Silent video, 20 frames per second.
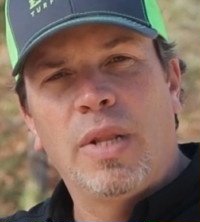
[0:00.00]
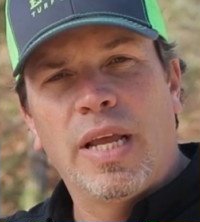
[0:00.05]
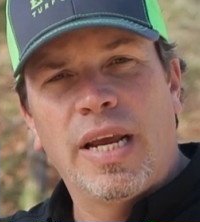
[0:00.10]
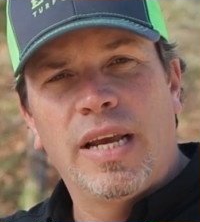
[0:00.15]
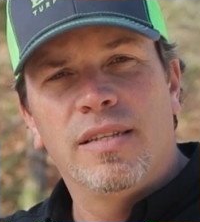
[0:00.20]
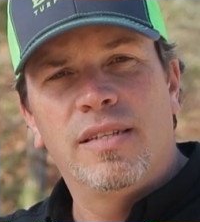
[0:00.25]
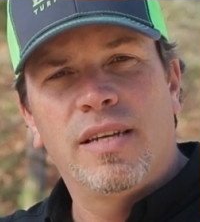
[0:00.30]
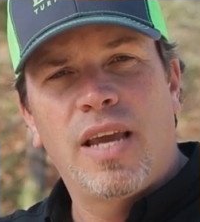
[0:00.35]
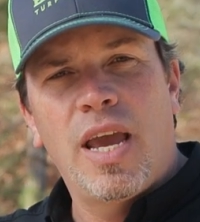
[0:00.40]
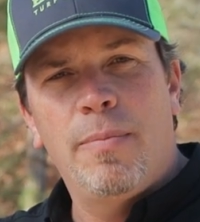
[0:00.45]

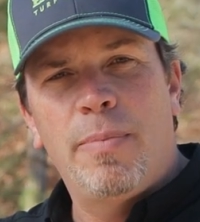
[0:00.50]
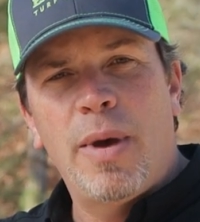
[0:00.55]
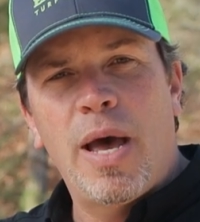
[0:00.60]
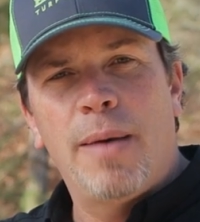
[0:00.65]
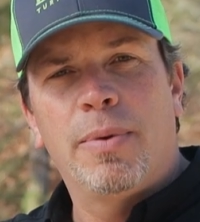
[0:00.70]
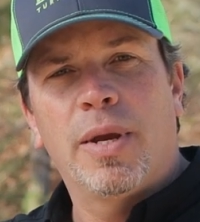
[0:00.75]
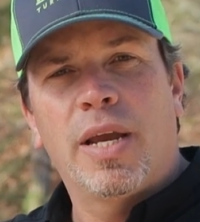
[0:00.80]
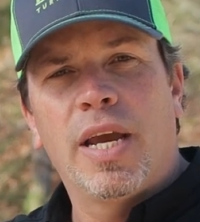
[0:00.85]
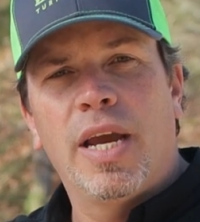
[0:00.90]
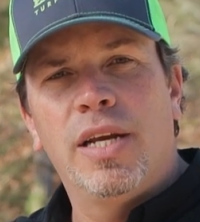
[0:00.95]
landscape
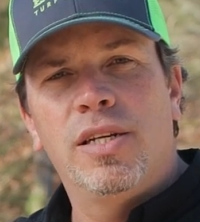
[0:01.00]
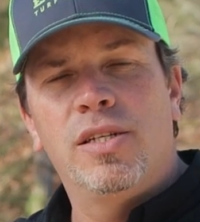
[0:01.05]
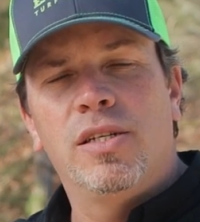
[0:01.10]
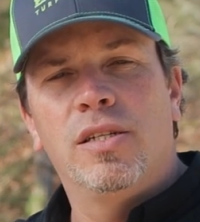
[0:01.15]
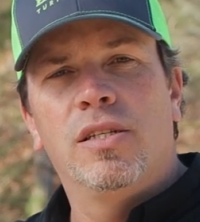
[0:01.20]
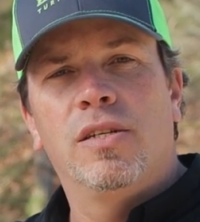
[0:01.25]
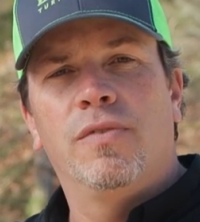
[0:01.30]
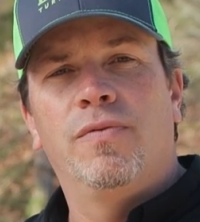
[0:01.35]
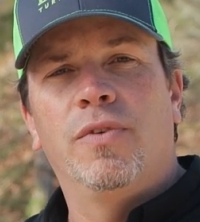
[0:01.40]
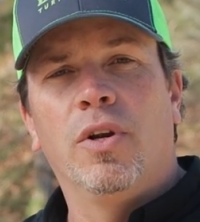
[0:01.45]

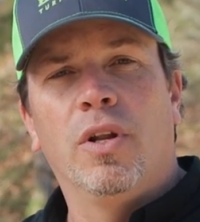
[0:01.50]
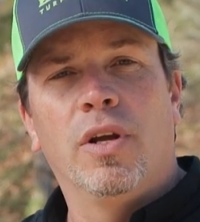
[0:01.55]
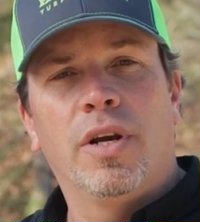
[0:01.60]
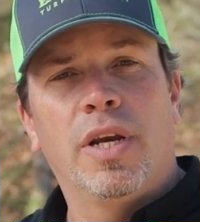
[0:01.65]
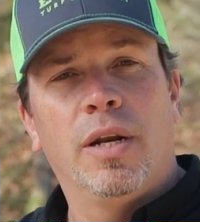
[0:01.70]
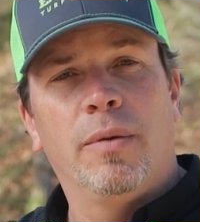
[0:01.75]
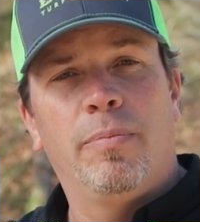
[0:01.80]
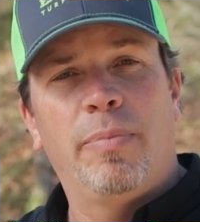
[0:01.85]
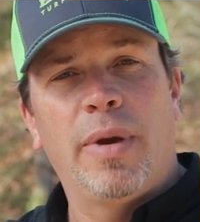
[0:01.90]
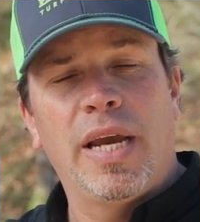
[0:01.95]
applications if you're
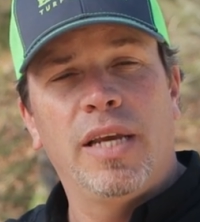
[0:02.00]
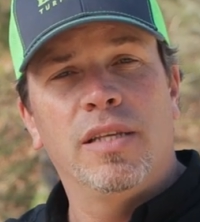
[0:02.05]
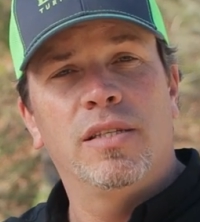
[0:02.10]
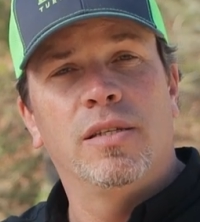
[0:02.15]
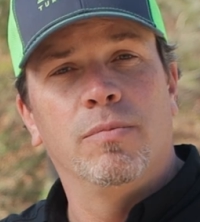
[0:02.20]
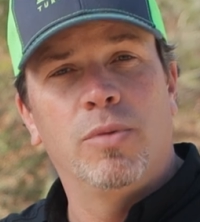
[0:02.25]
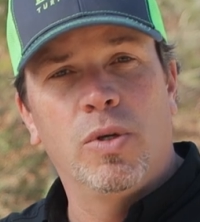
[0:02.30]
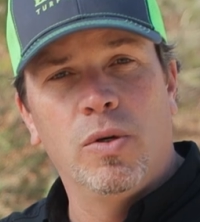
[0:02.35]
looking to paint some